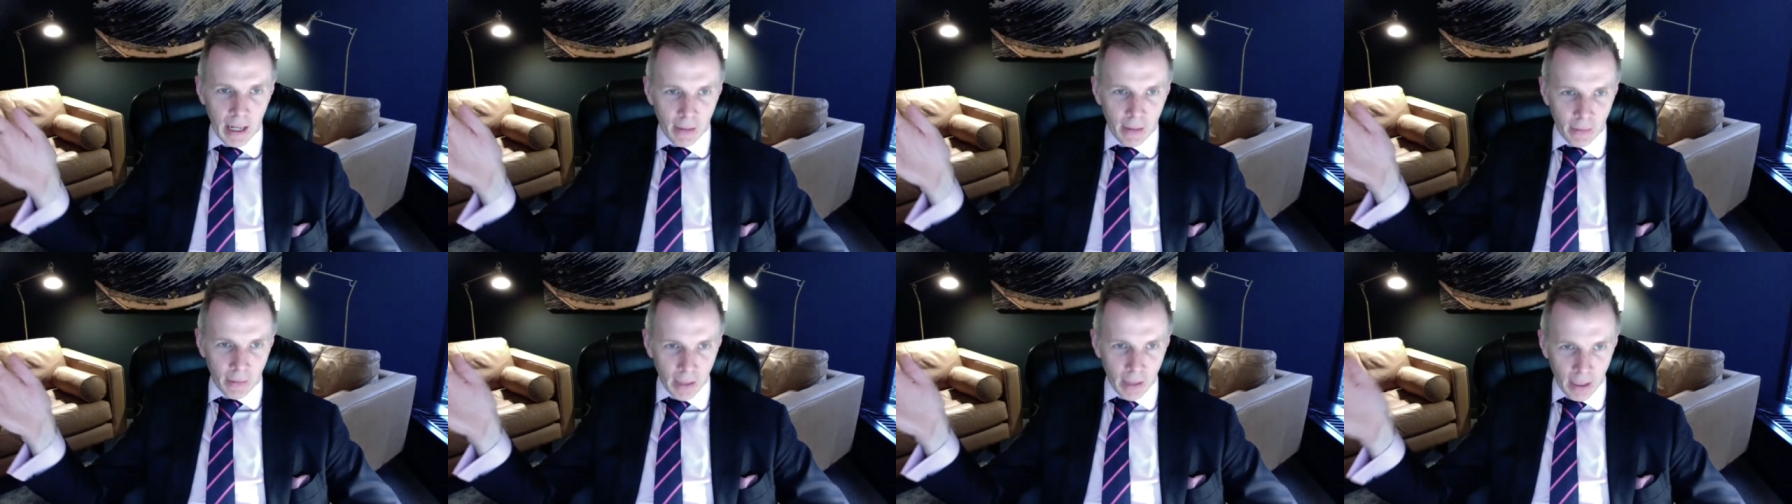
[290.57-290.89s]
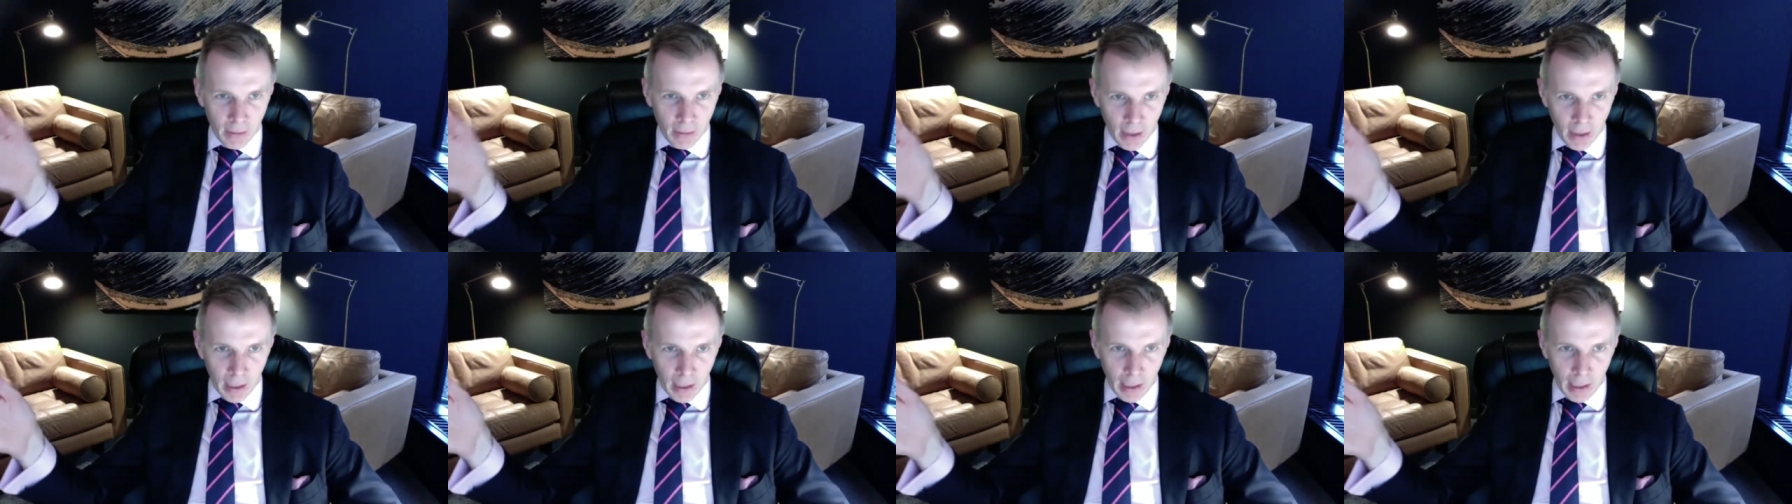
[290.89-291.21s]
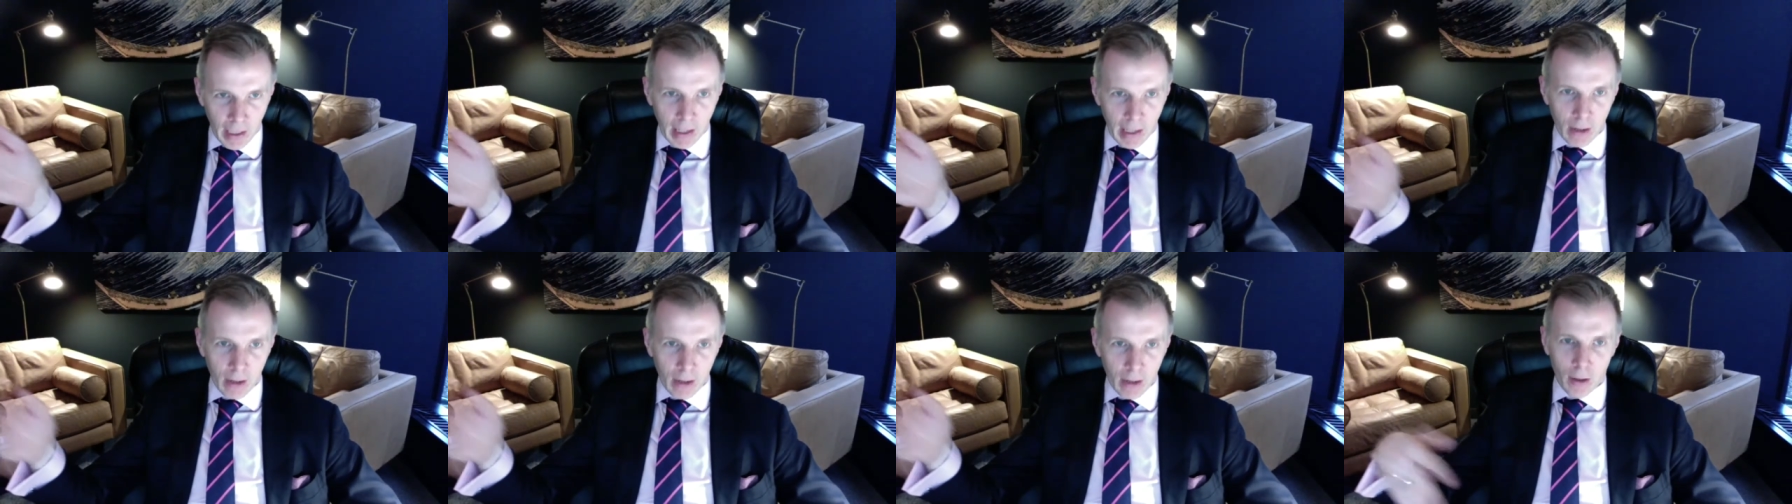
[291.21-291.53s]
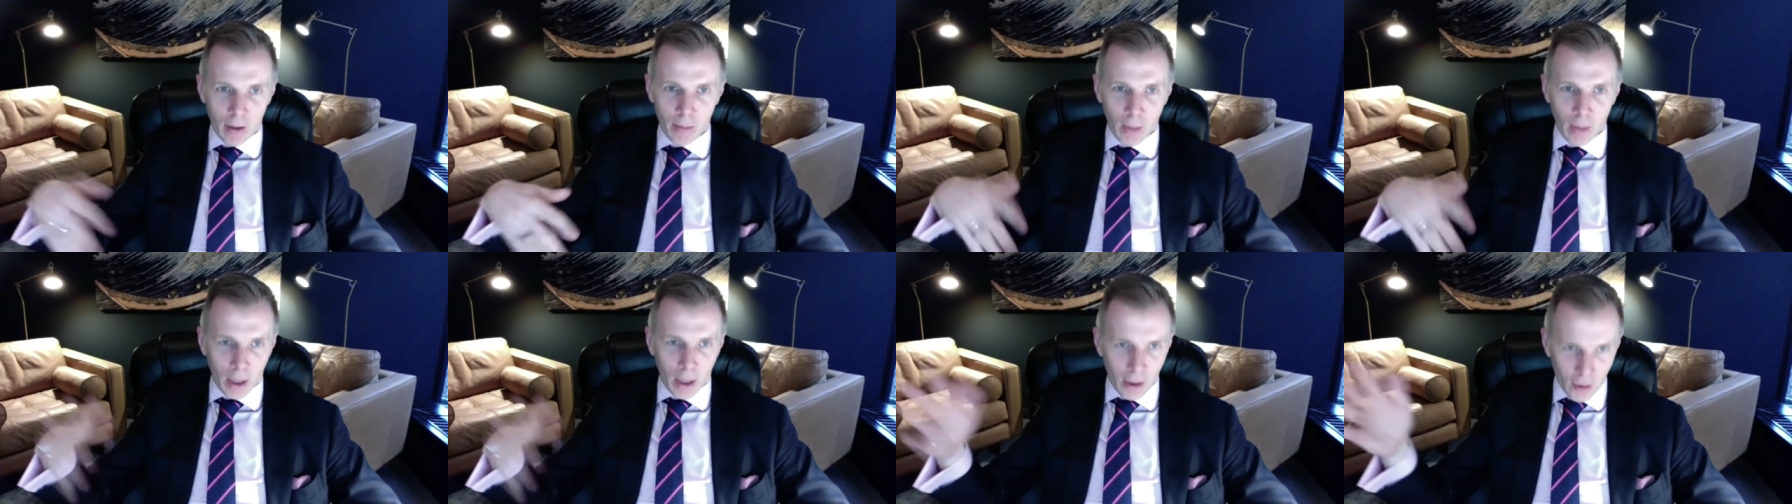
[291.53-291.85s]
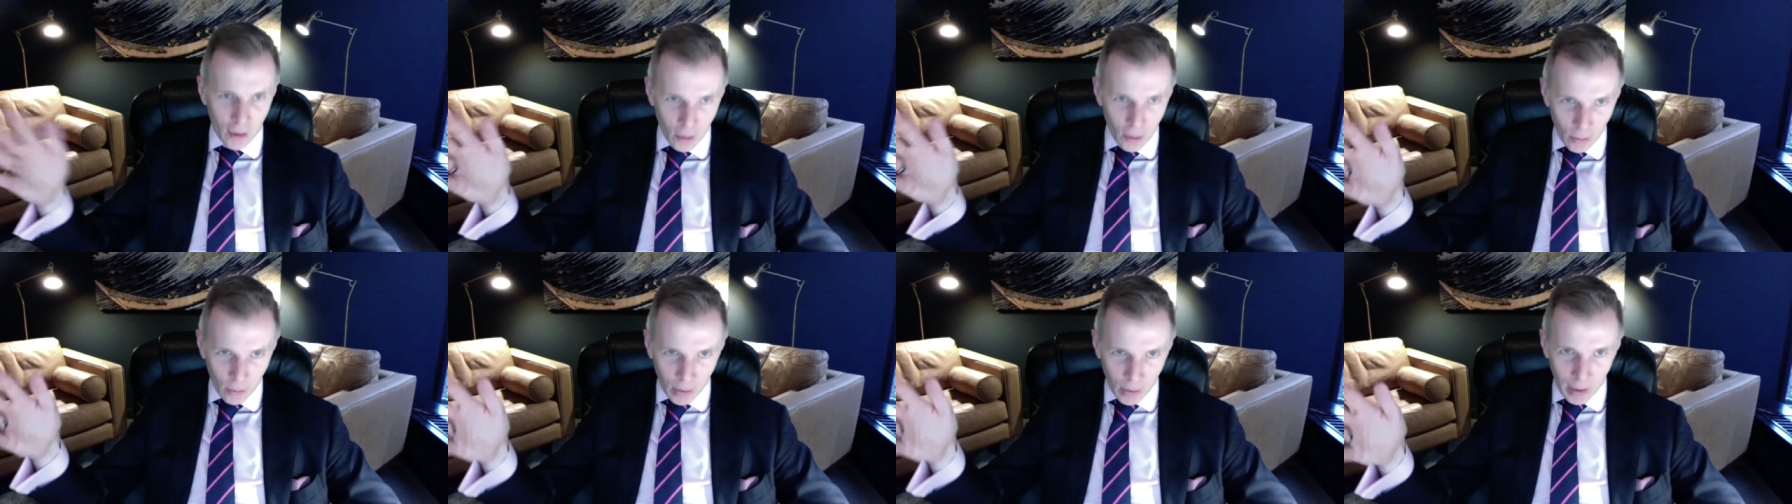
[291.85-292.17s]
leave at night, or follows a
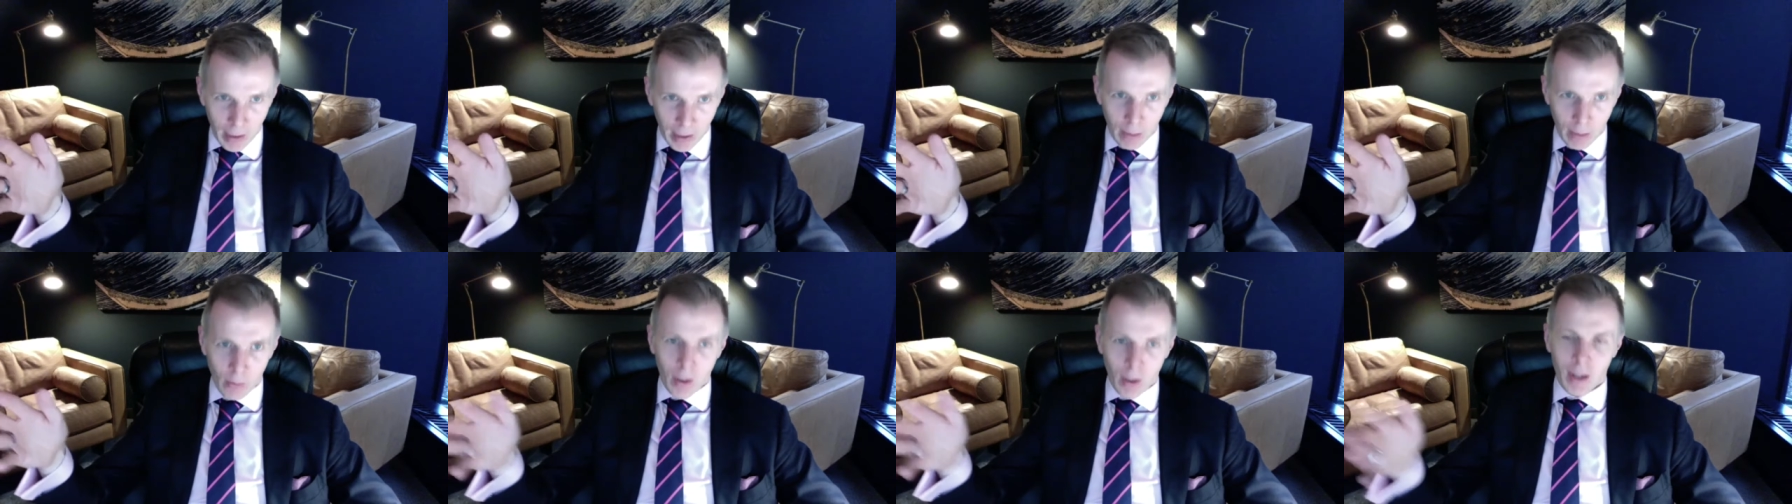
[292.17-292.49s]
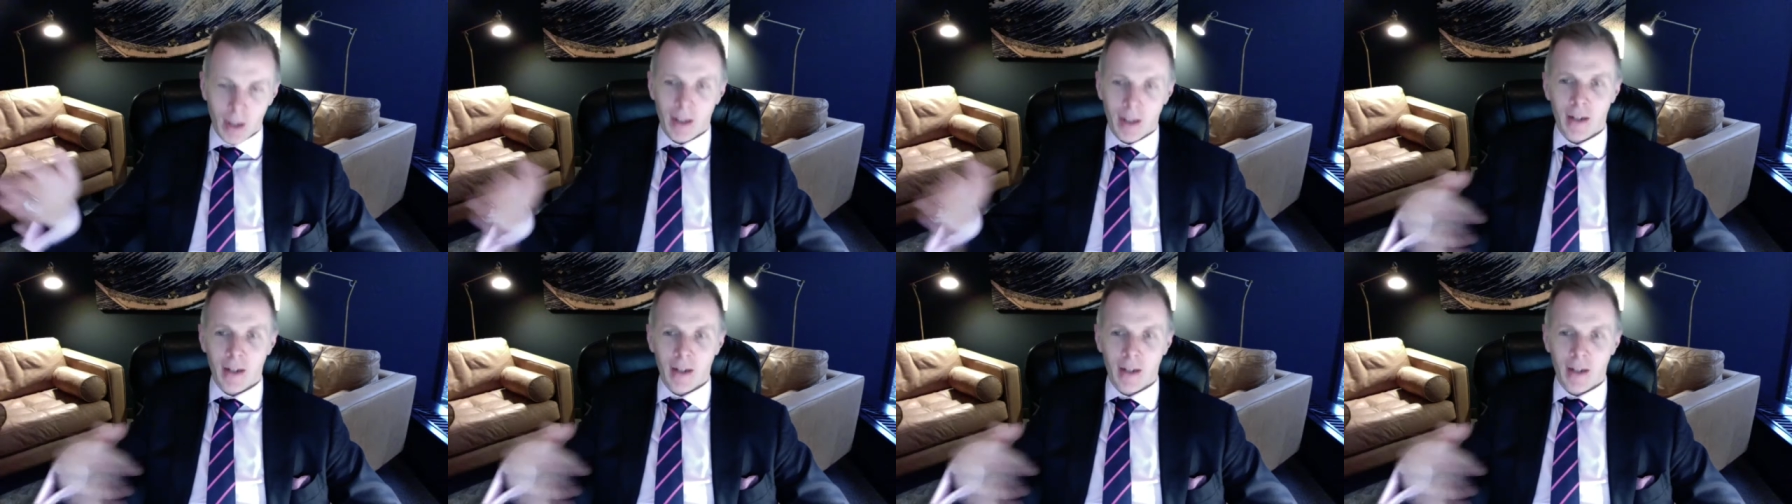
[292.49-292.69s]
wine.